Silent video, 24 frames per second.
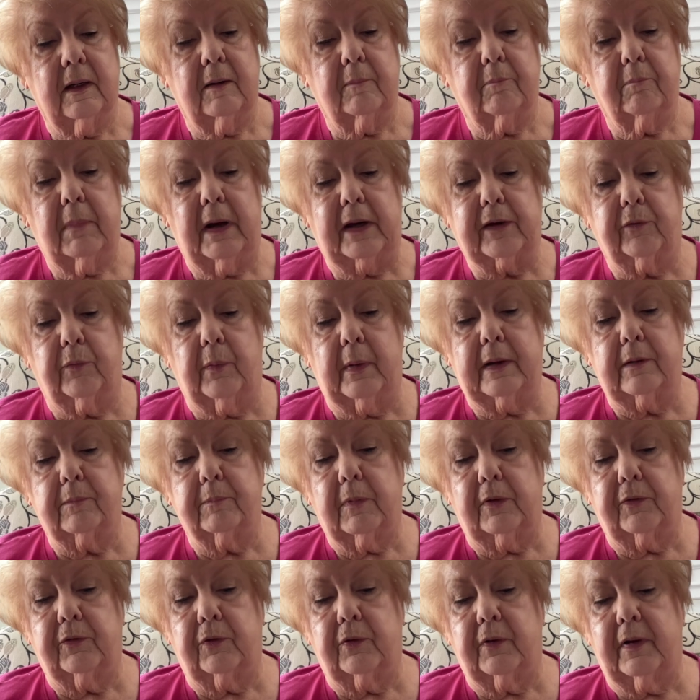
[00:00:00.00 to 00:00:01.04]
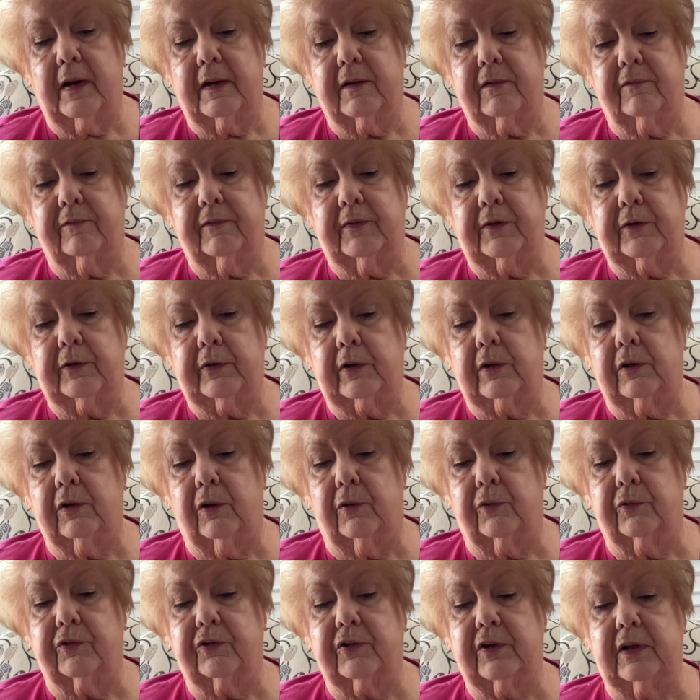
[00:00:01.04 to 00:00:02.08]
My grandmother had a very
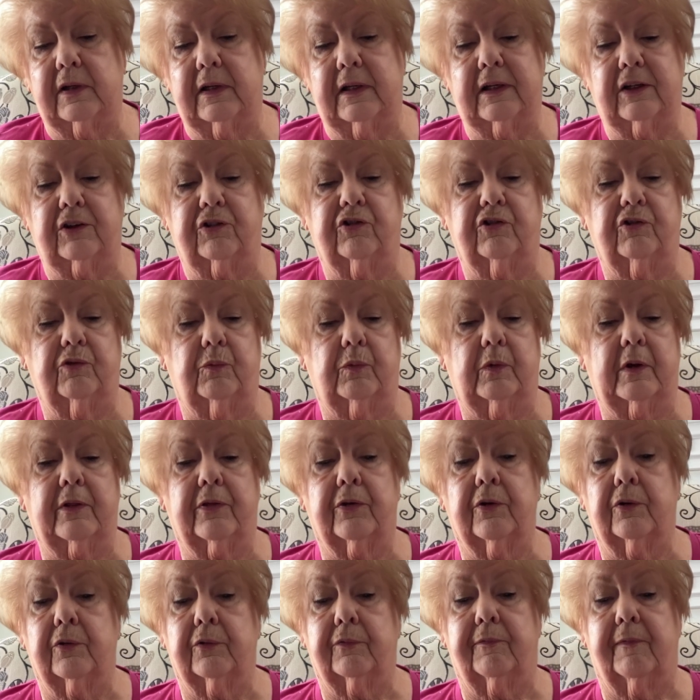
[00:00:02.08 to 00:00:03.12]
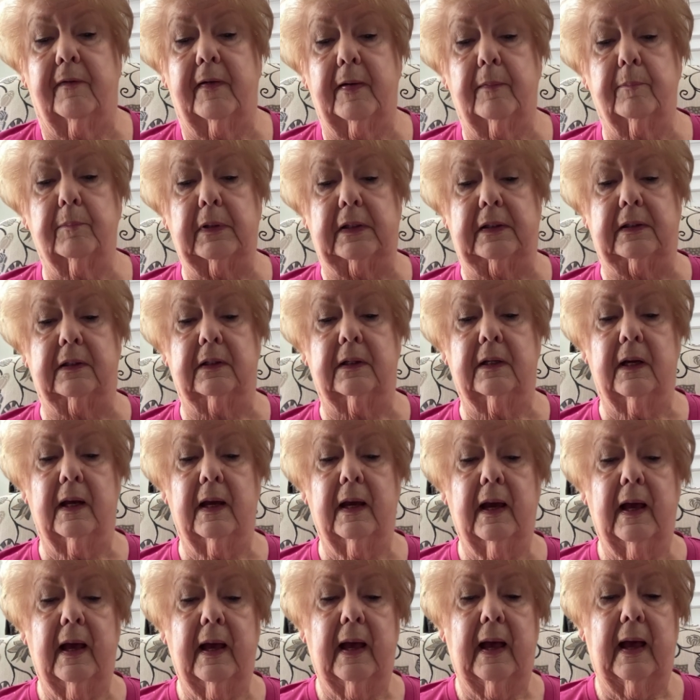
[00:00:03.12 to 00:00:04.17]
close connection with her family,
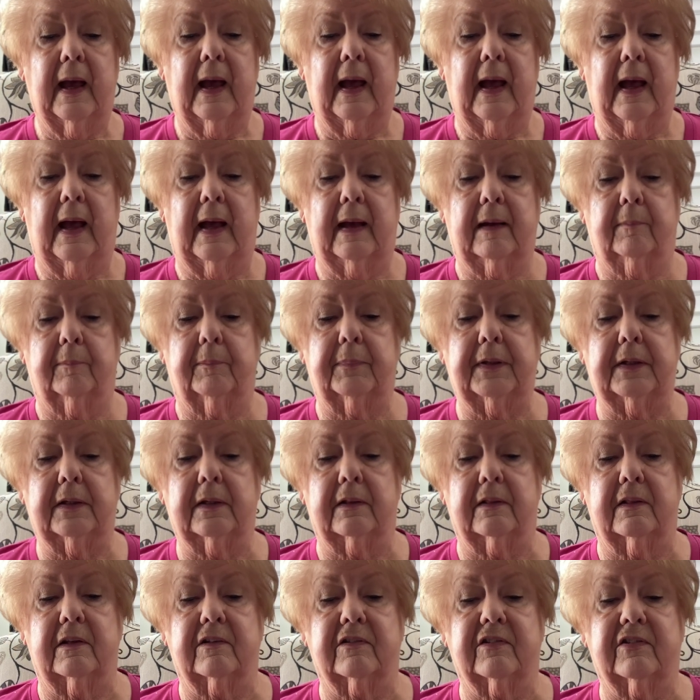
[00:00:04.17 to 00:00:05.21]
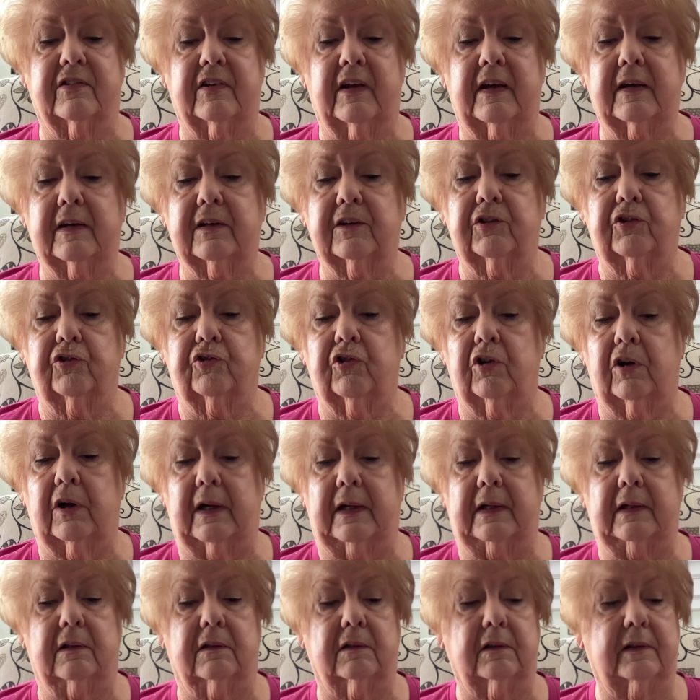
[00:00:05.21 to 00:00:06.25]
and being the second
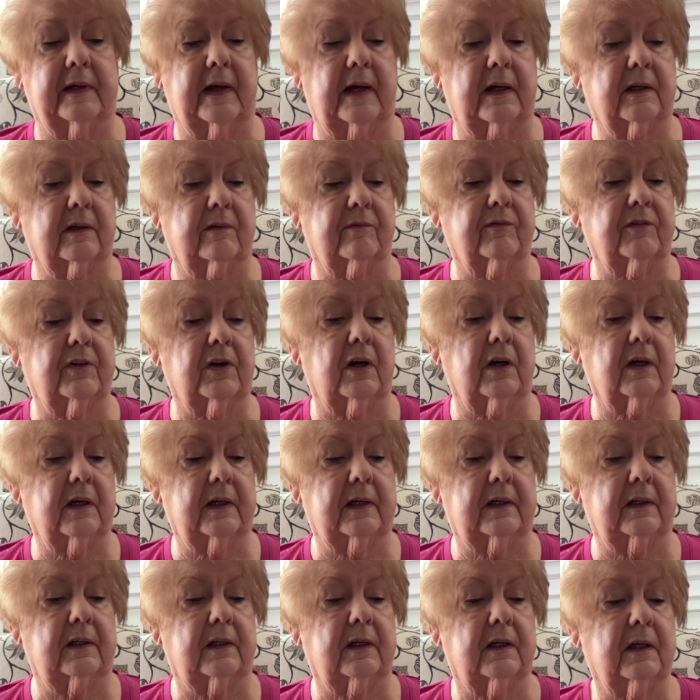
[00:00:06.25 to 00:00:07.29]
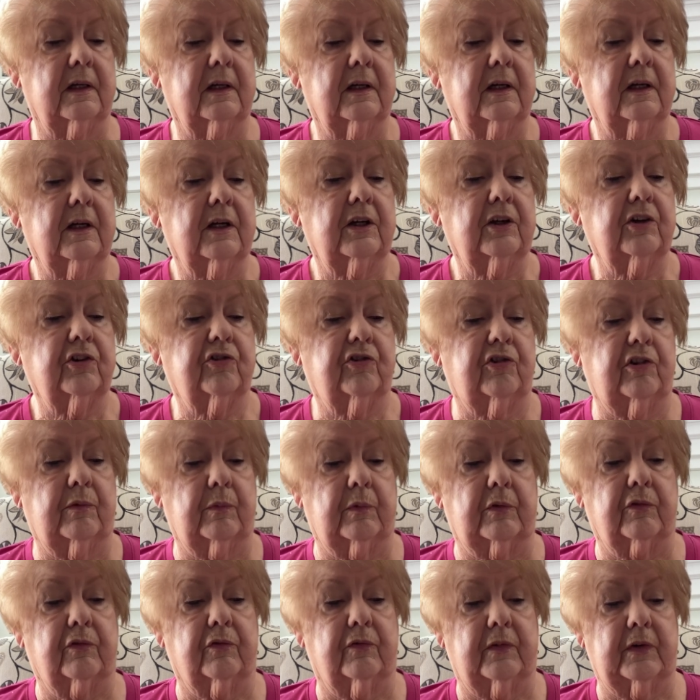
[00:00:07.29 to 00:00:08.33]
child out of 9, she
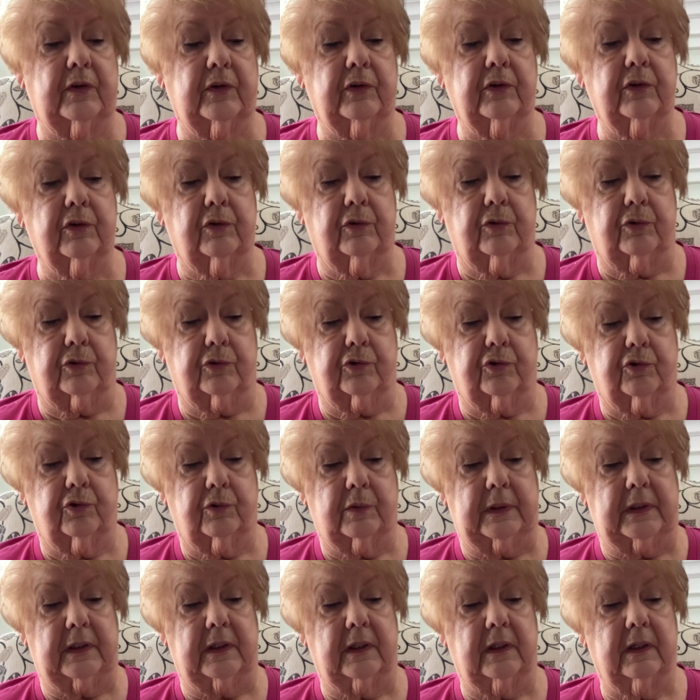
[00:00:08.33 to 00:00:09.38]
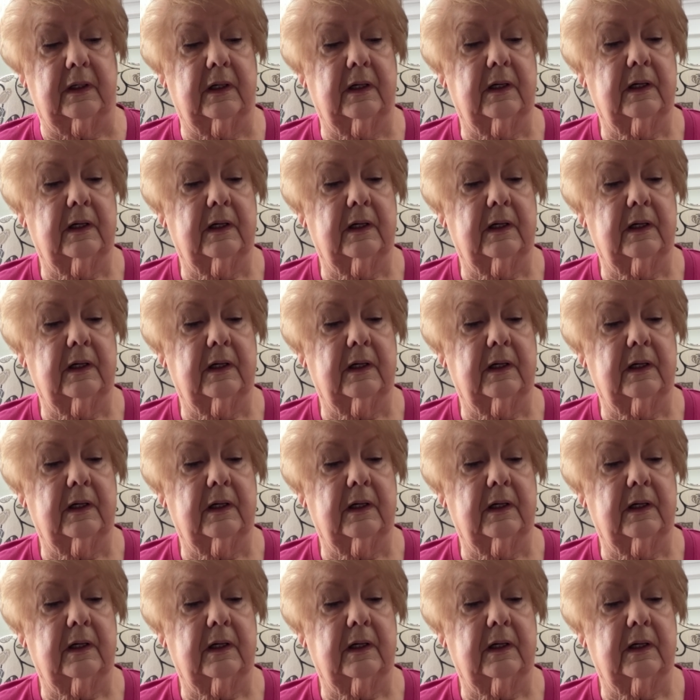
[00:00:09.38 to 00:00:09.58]
was very nurturing.